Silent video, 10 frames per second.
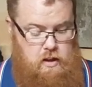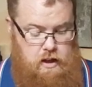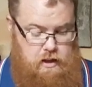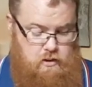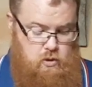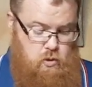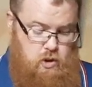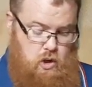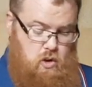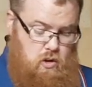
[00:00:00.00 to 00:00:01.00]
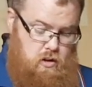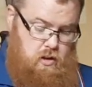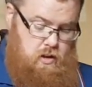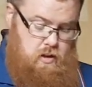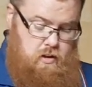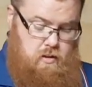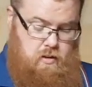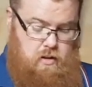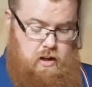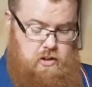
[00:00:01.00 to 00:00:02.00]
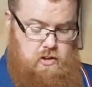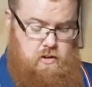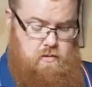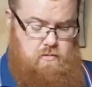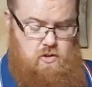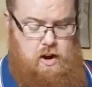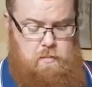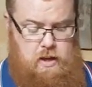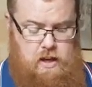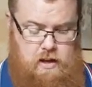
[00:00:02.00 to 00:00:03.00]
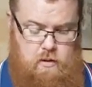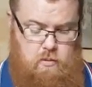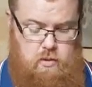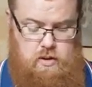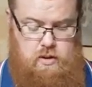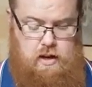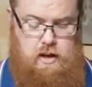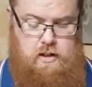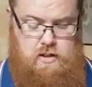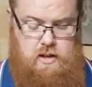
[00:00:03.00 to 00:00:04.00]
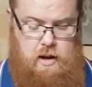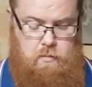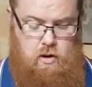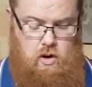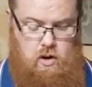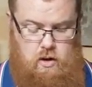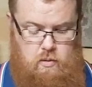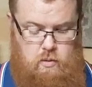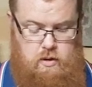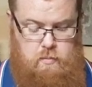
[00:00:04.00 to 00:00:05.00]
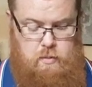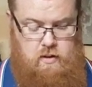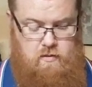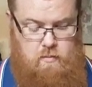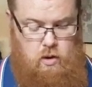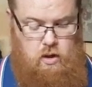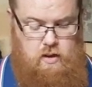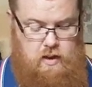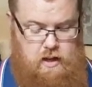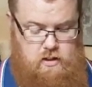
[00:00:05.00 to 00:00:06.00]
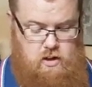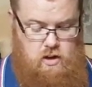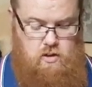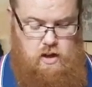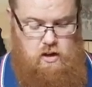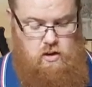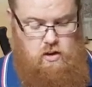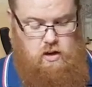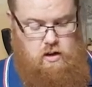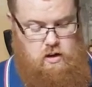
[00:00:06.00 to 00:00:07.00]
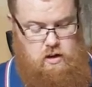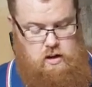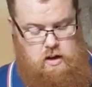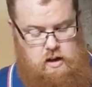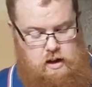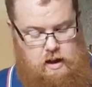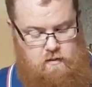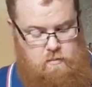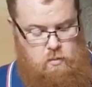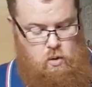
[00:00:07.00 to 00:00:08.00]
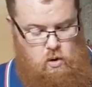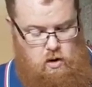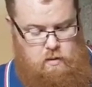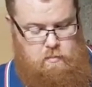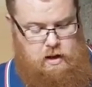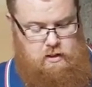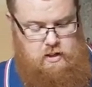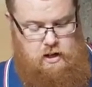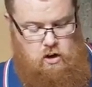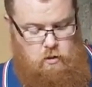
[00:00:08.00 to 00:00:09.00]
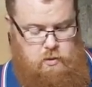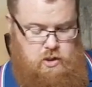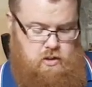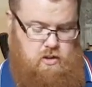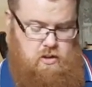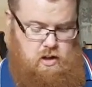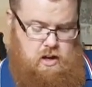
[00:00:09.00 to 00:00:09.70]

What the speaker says: It's also got a strap here with a snap lock with a bit of molly there so that you can have more mounting options